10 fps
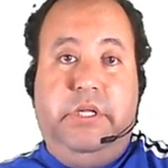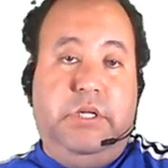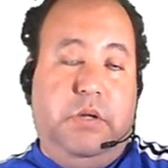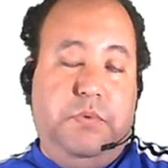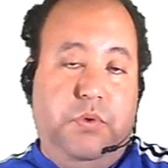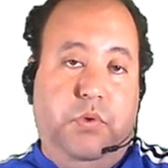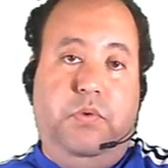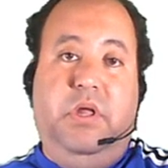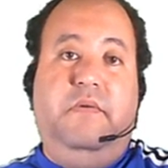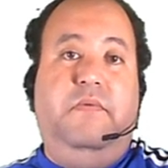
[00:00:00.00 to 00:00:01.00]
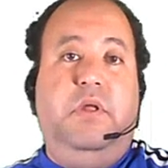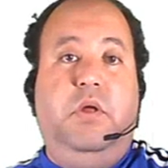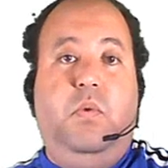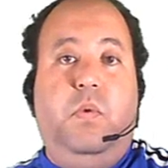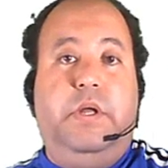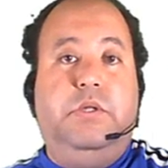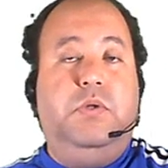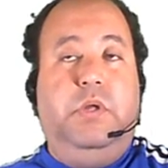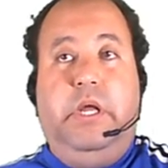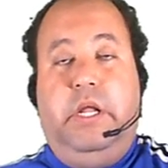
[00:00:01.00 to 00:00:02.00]
It's up to you if you want
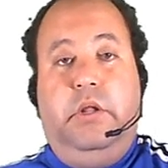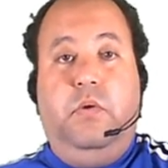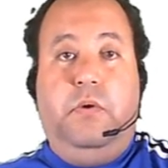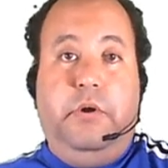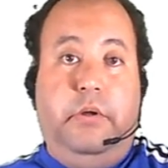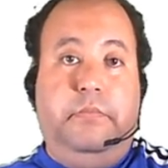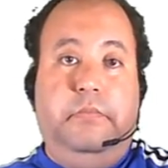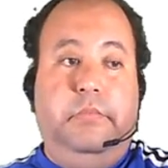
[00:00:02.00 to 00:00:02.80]
to get it or not.